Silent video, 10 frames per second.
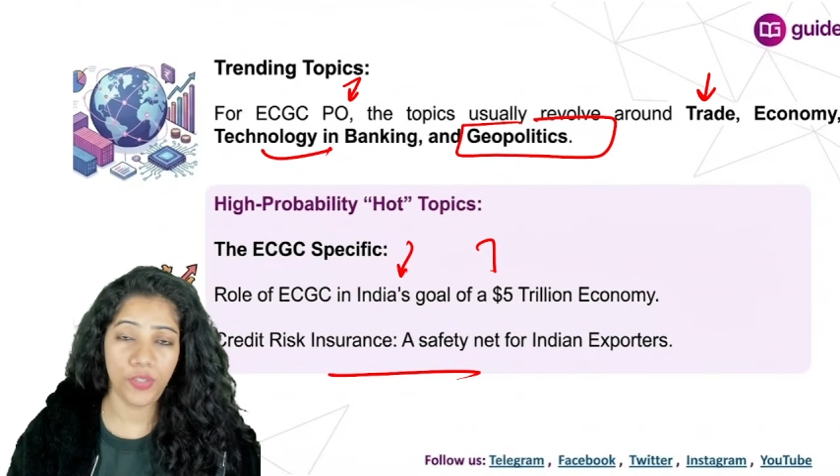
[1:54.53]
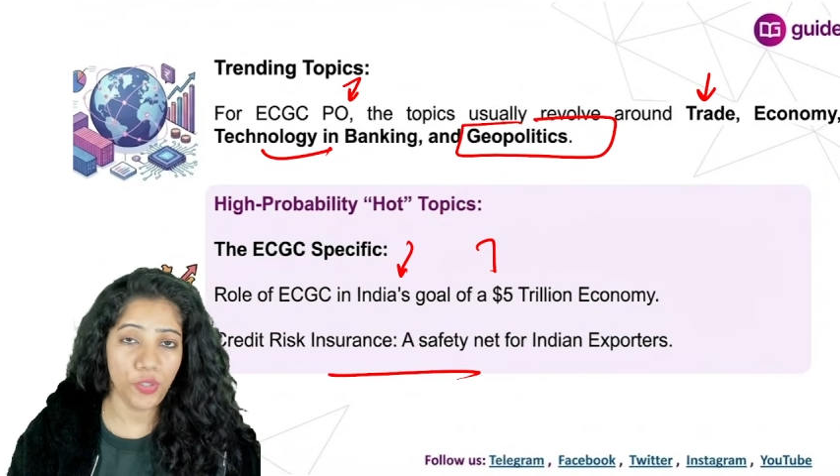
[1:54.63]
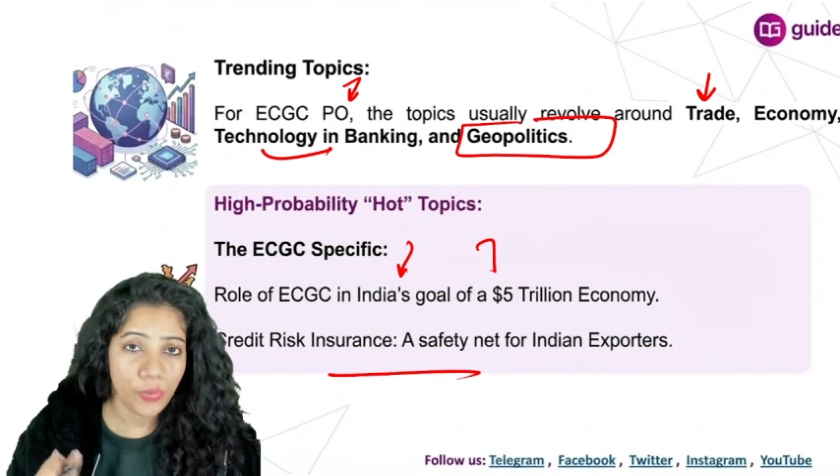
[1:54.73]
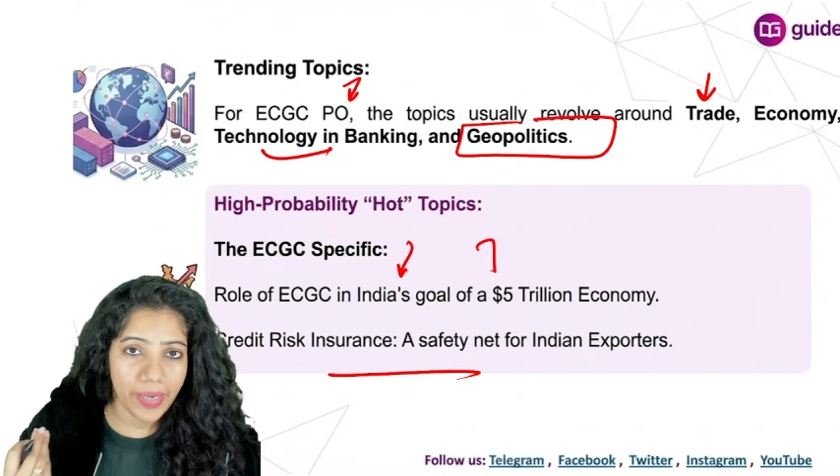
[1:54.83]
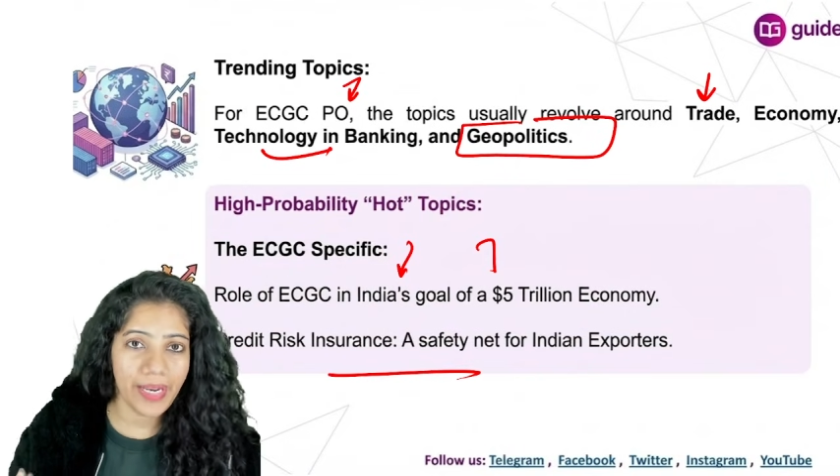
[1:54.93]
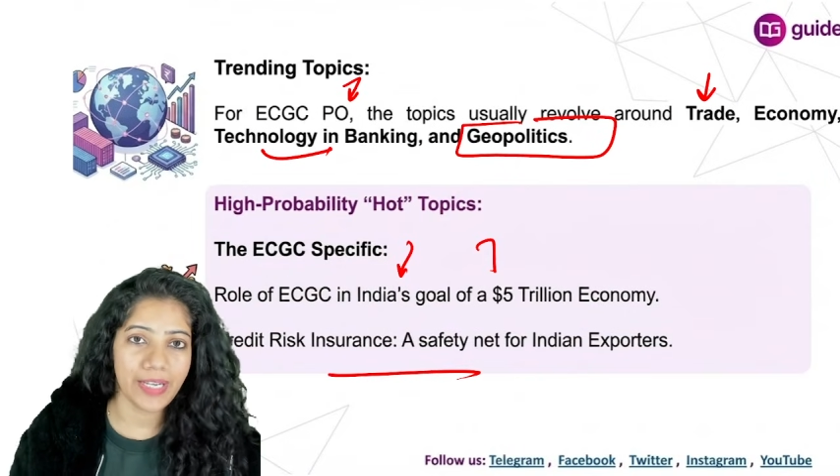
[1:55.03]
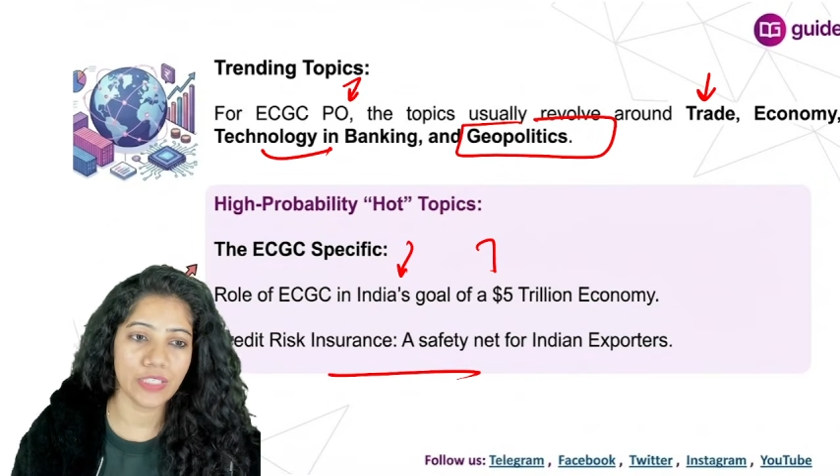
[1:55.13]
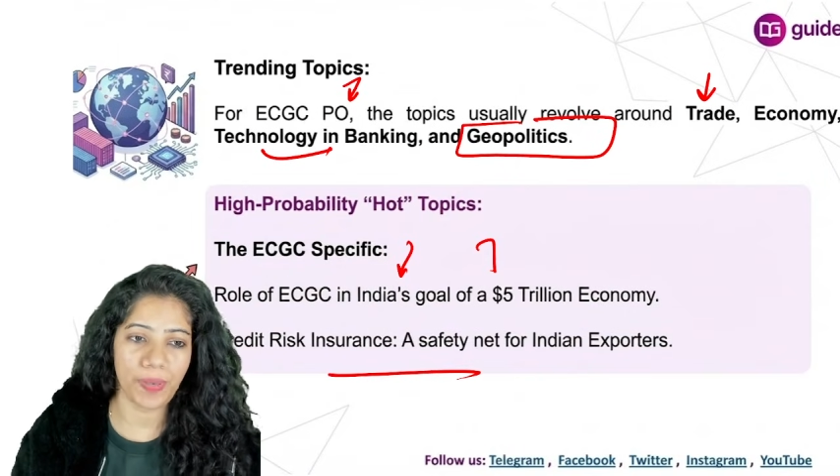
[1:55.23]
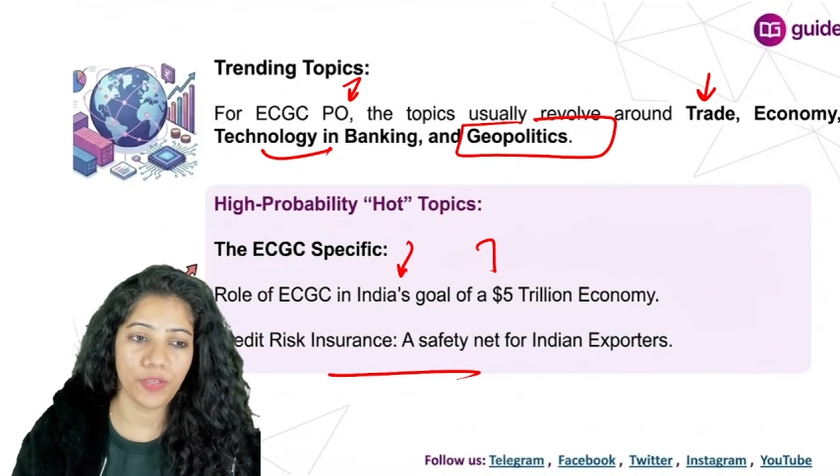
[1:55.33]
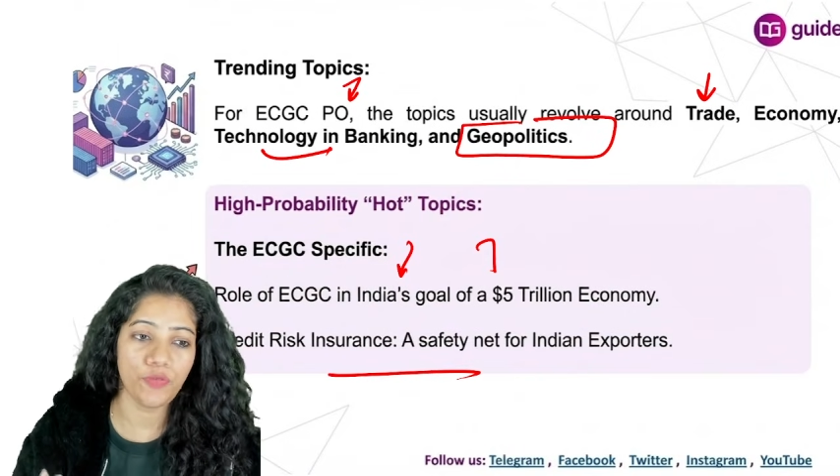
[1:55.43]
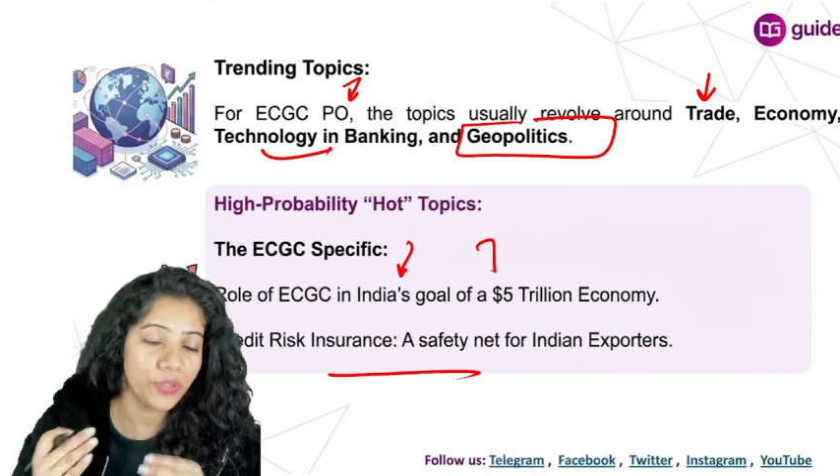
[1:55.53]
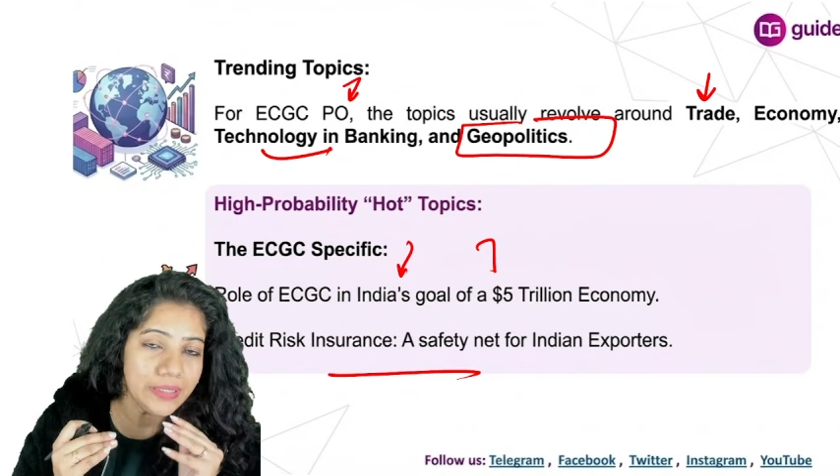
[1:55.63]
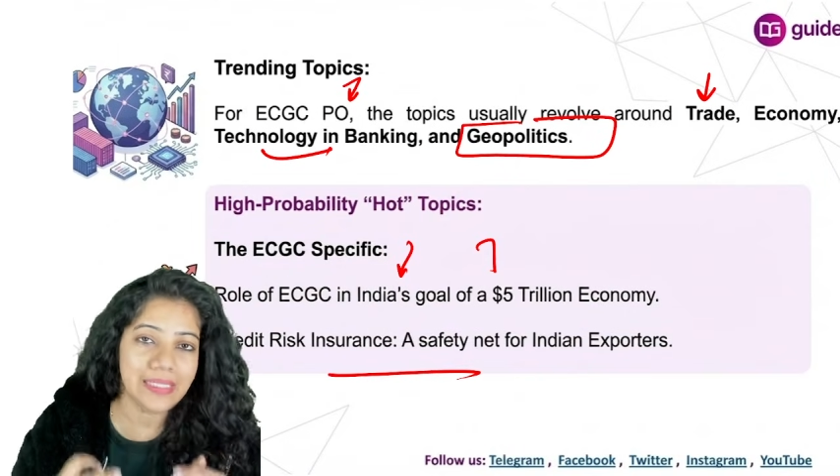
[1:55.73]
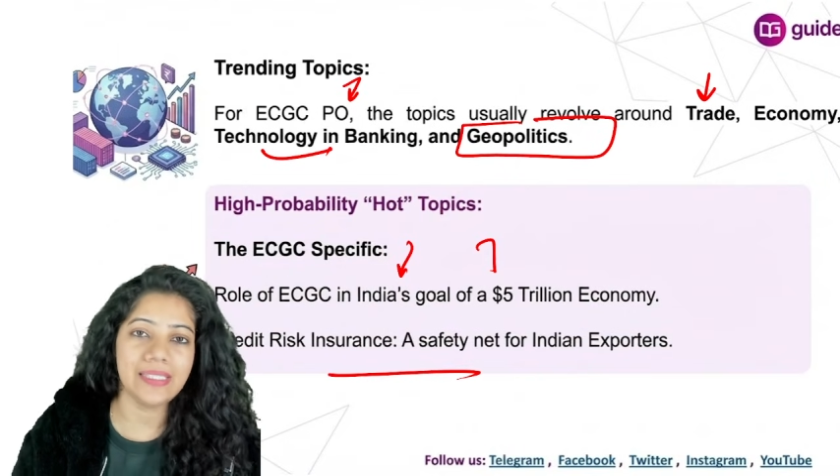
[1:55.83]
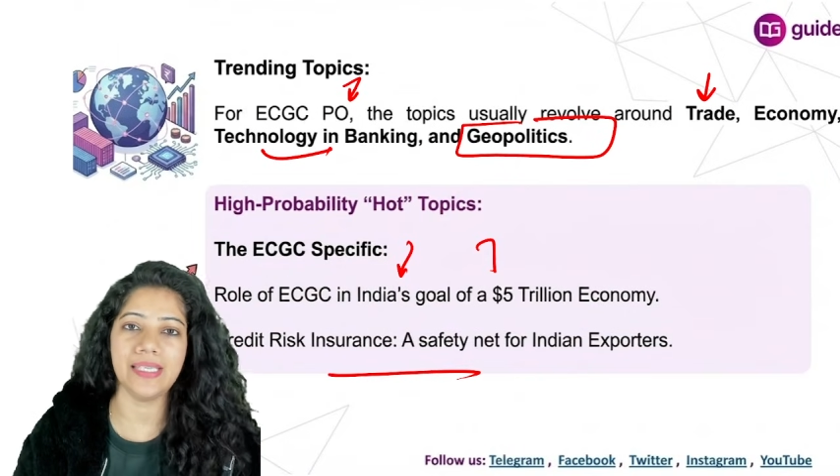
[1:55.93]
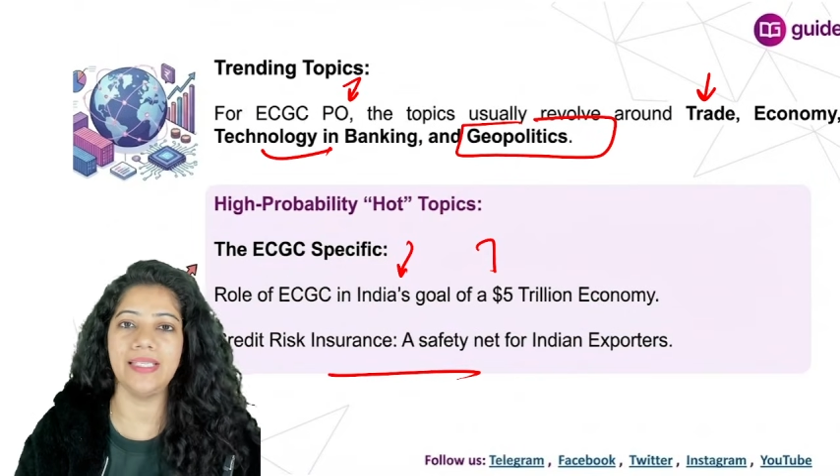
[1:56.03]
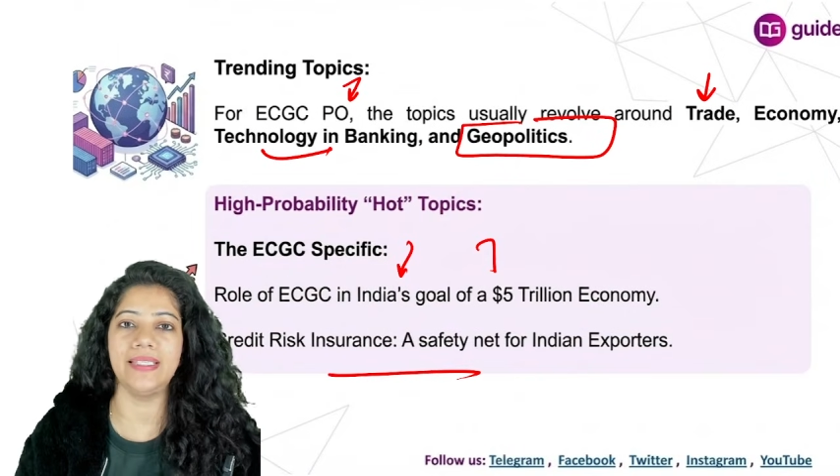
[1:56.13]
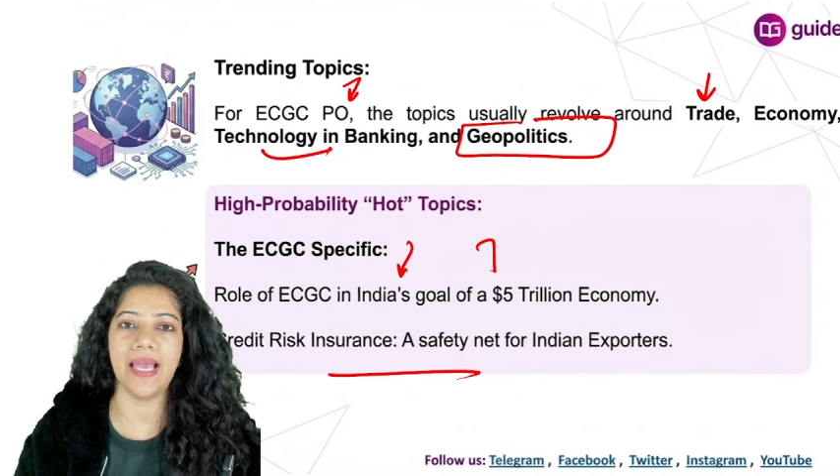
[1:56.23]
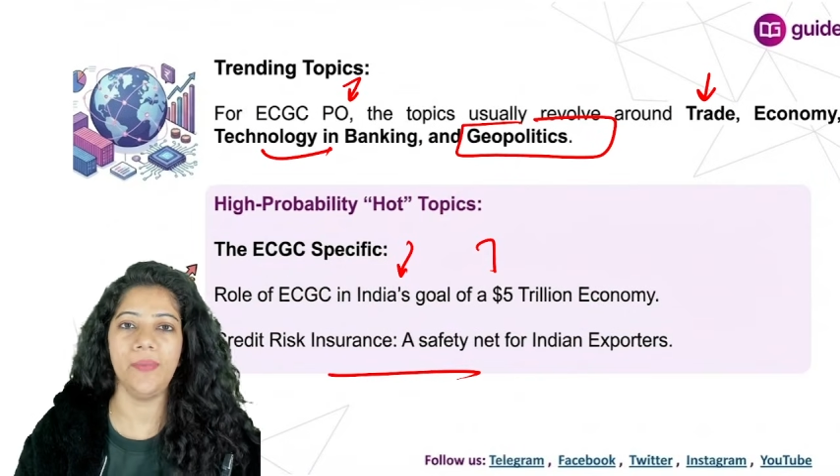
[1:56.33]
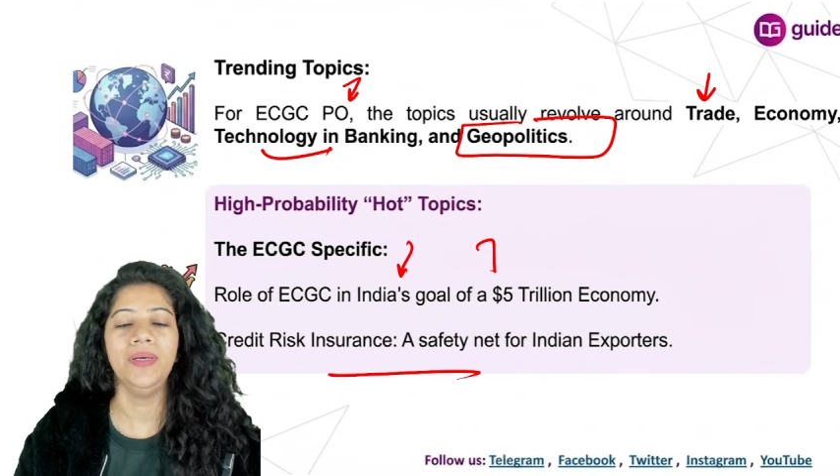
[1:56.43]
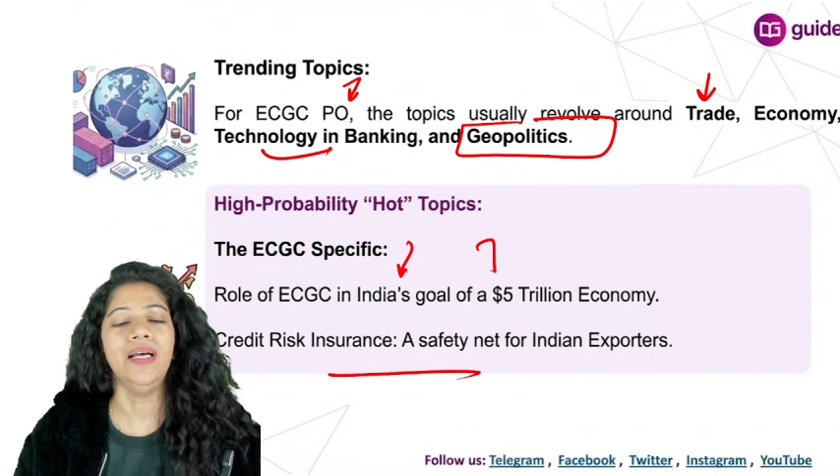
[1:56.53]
you can expect for this exam,